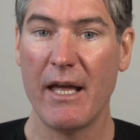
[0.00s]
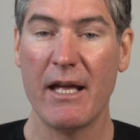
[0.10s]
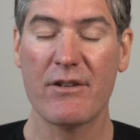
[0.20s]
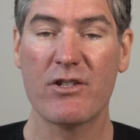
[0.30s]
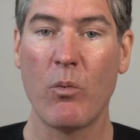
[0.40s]

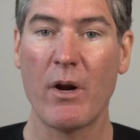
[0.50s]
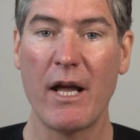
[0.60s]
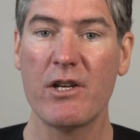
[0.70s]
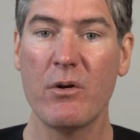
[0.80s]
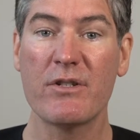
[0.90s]
And so what I
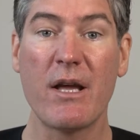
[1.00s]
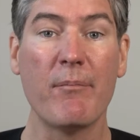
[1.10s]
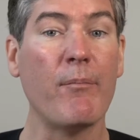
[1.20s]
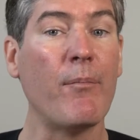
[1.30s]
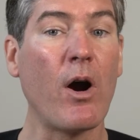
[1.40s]
do is I
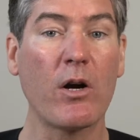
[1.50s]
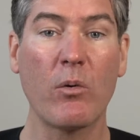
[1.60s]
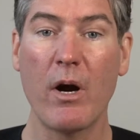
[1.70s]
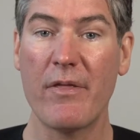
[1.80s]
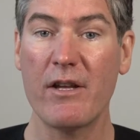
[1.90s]
mark
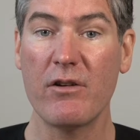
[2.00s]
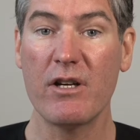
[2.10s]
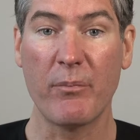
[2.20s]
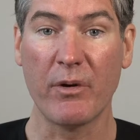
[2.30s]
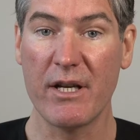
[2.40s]
where I think your
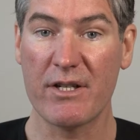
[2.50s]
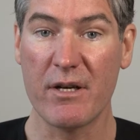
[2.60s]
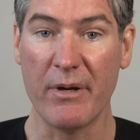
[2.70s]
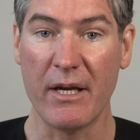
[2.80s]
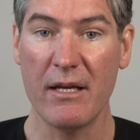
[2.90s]
nipple needs to
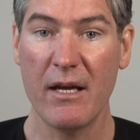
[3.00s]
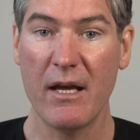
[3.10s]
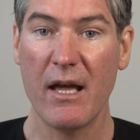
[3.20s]
be,